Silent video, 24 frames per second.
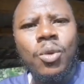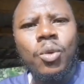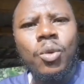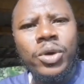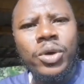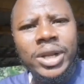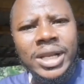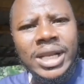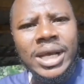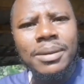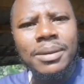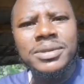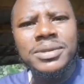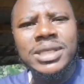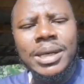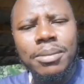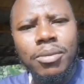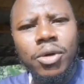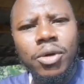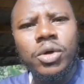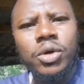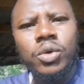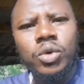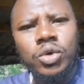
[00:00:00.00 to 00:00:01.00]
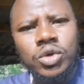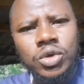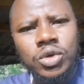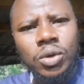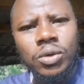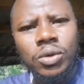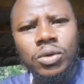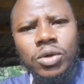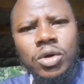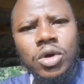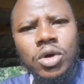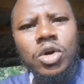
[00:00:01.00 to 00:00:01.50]
William Samoei
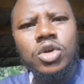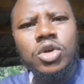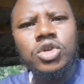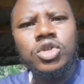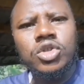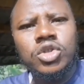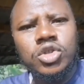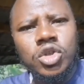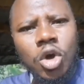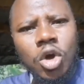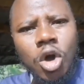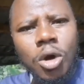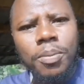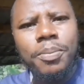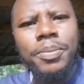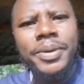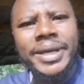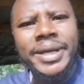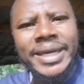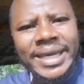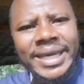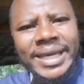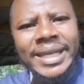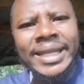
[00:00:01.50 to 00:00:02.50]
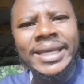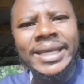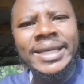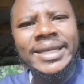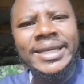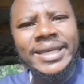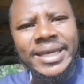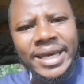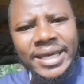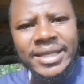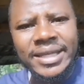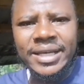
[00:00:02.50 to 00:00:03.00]
Ruto, stop killing
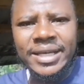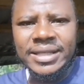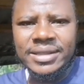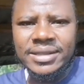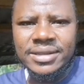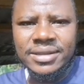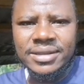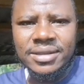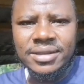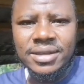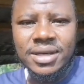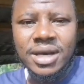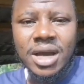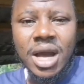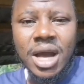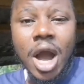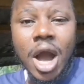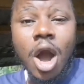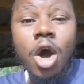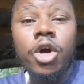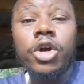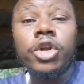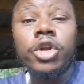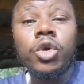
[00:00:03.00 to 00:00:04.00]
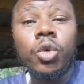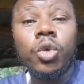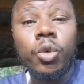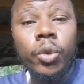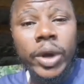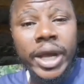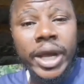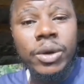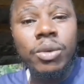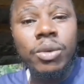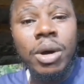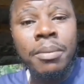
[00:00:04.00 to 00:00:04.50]
Kenyans. How ni
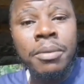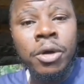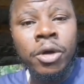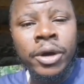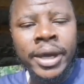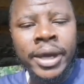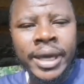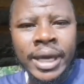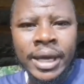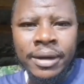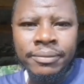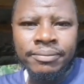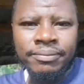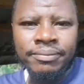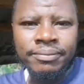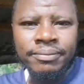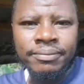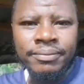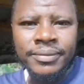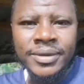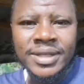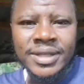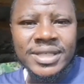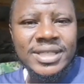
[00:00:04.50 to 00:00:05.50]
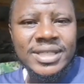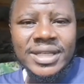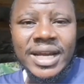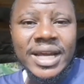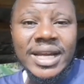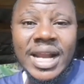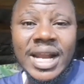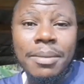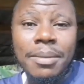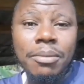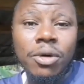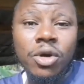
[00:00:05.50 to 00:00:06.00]
UN wameongea? Si
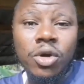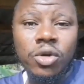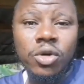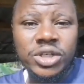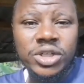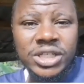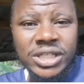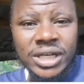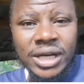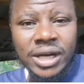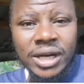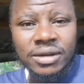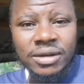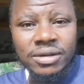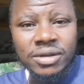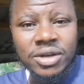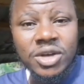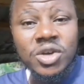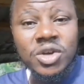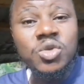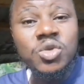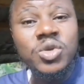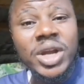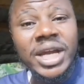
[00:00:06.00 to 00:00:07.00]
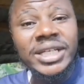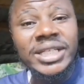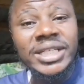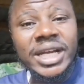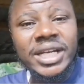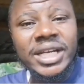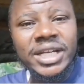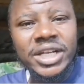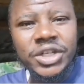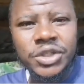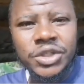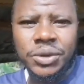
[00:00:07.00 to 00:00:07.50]
Raila Amolo Odinga,
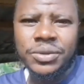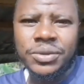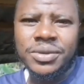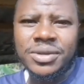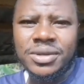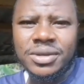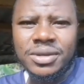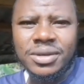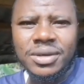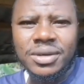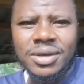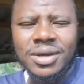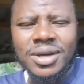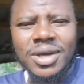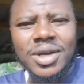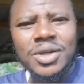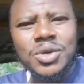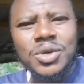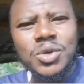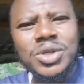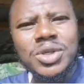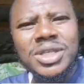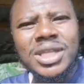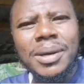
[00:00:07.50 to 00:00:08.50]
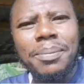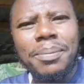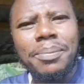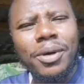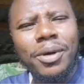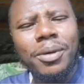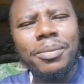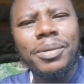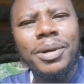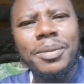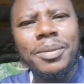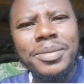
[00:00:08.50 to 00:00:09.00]
United Nations. You see, the
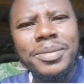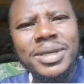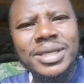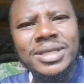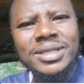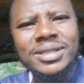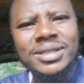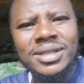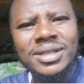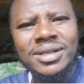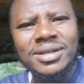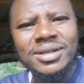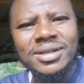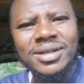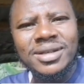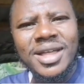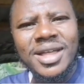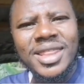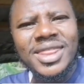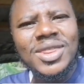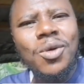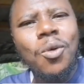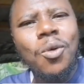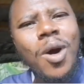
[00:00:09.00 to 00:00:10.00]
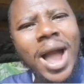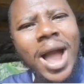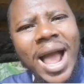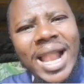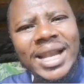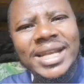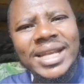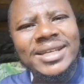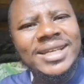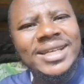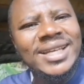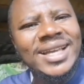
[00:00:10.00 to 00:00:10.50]
problem is, the
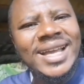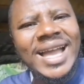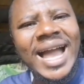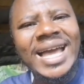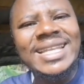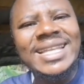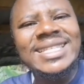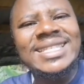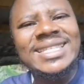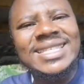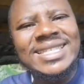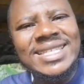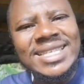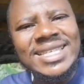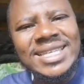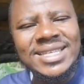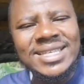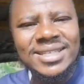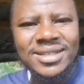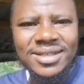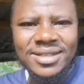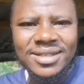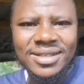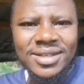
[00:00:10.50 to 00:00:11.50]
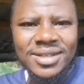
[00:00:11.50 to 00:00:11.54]
world can see